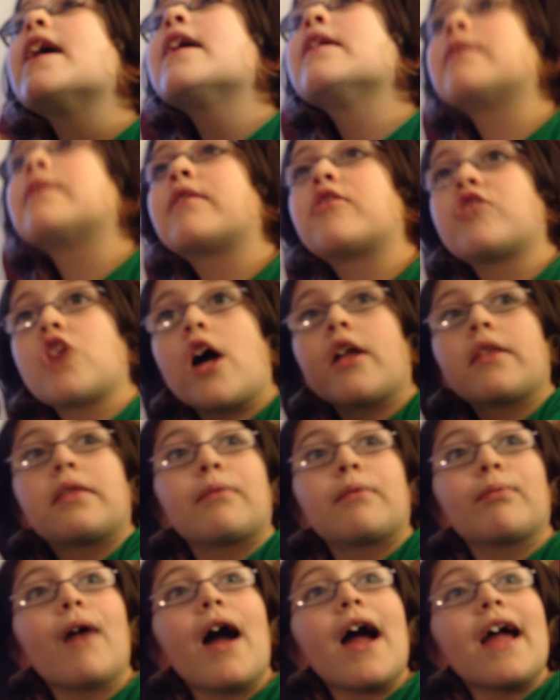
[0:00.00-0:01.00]
It's
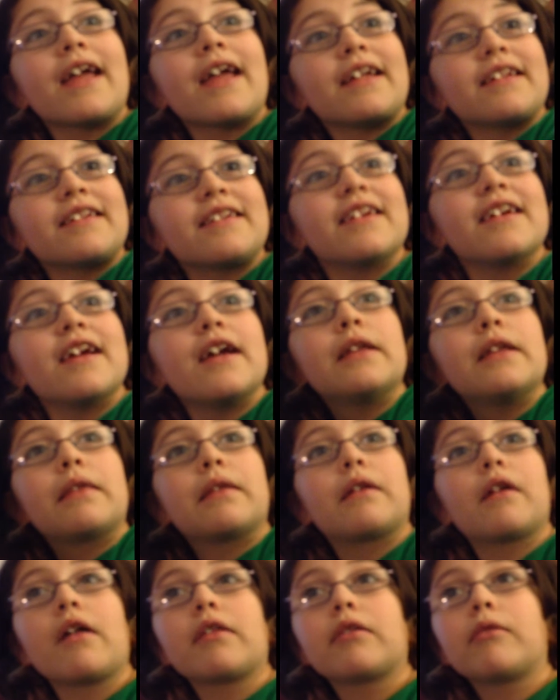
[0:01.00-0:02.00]
just right.
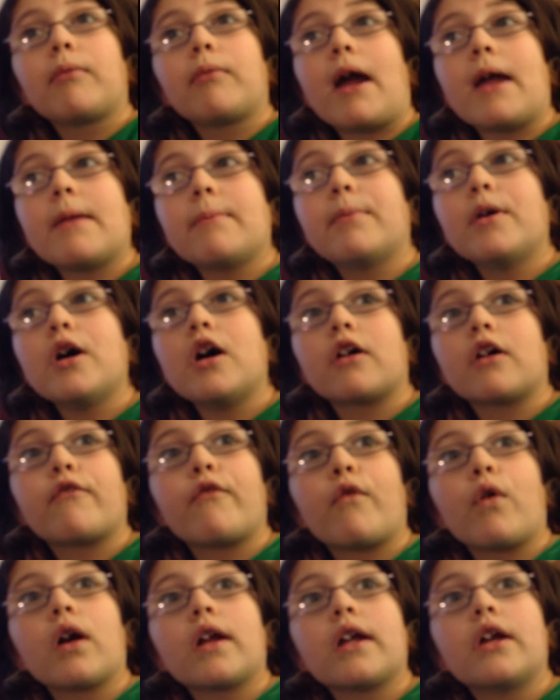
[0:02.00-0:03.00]
It's just right book
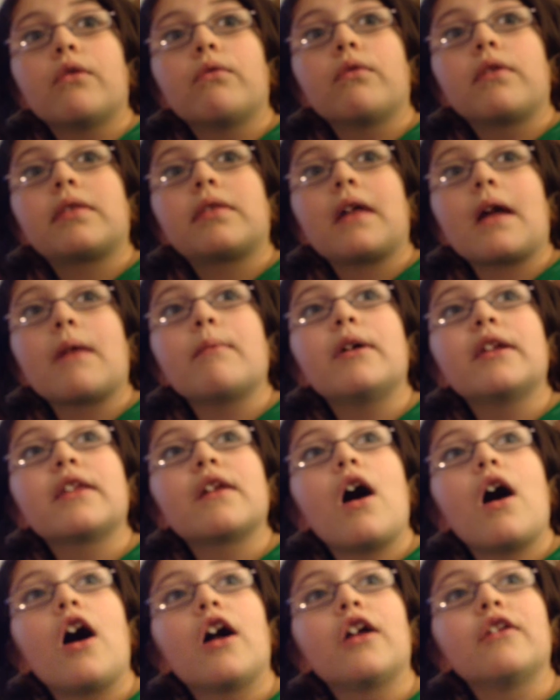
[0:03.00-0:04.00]
for you. Same with
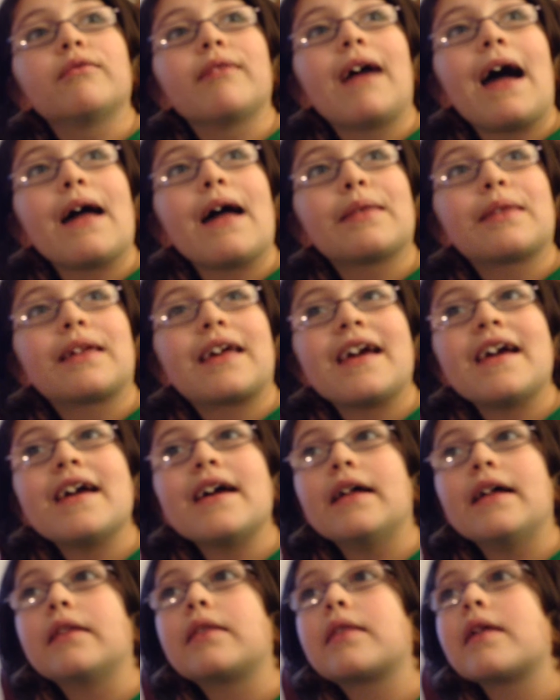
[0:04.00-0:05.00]
on Raz
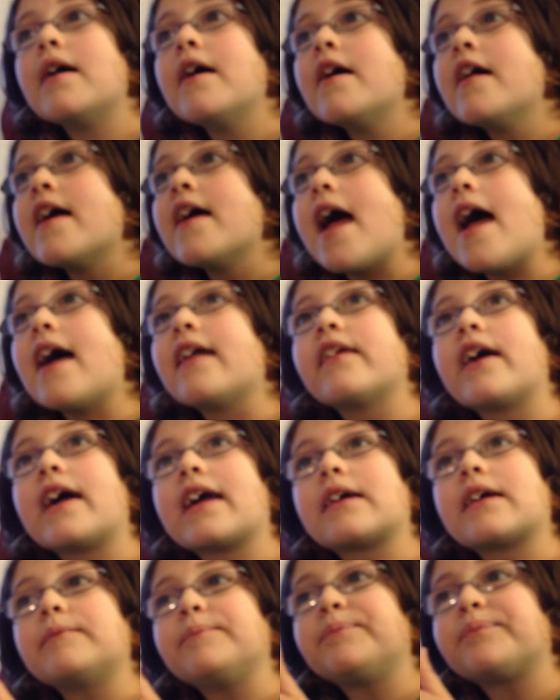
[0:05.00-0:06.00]
Kids. And
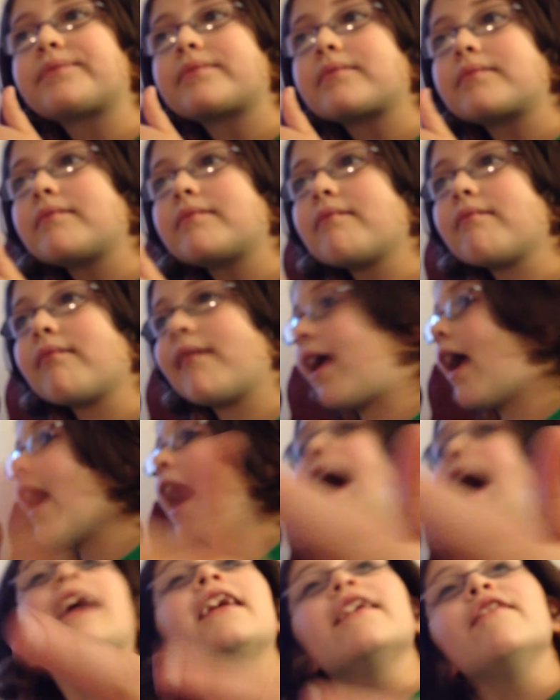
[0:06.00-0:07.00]
like,
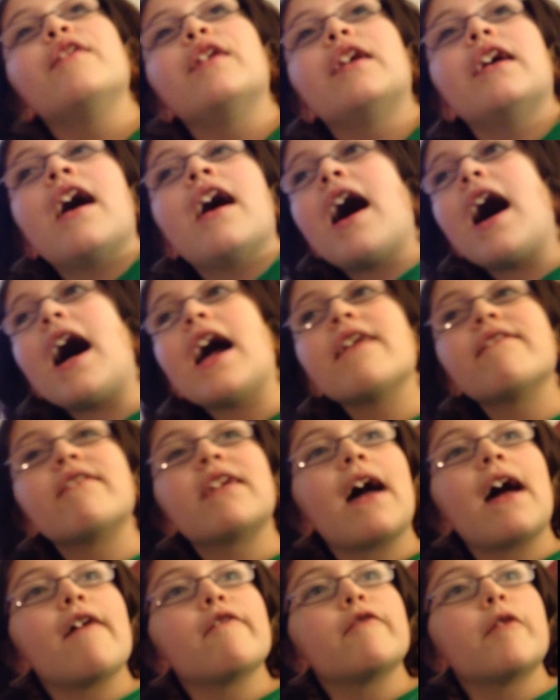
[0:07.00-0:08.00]
I
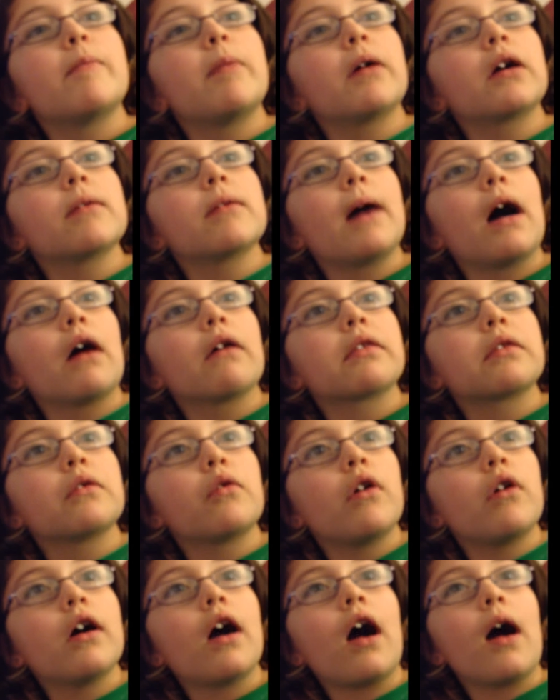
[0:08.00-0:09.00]
even have a book
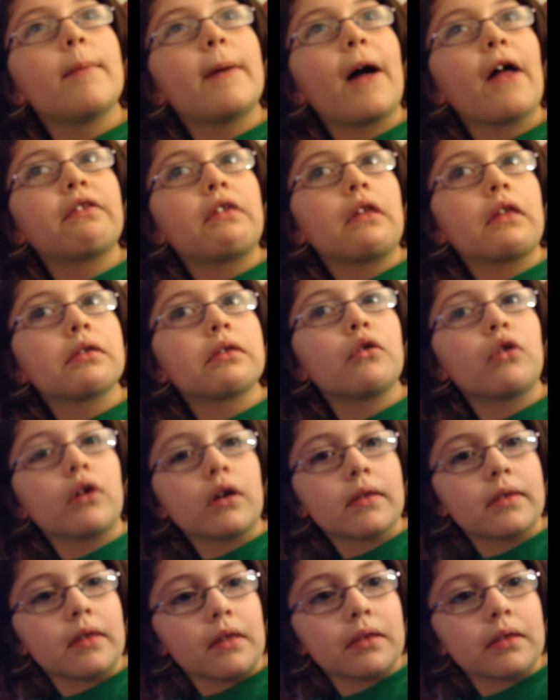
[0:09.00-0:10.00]
about the
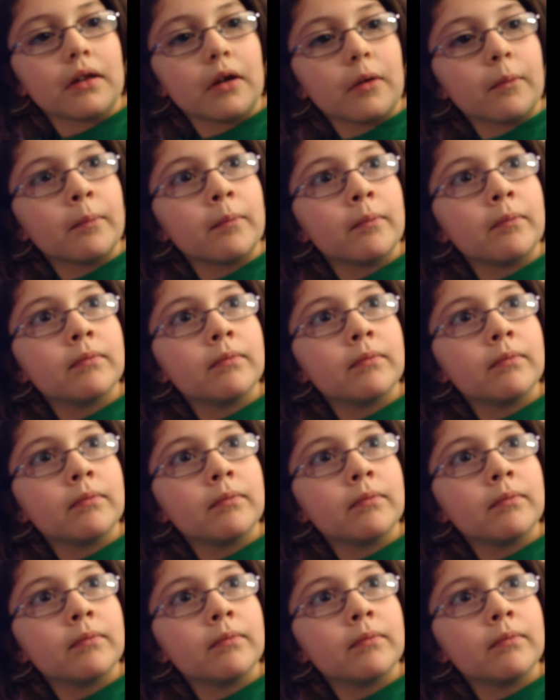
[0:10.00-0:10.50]
solar system.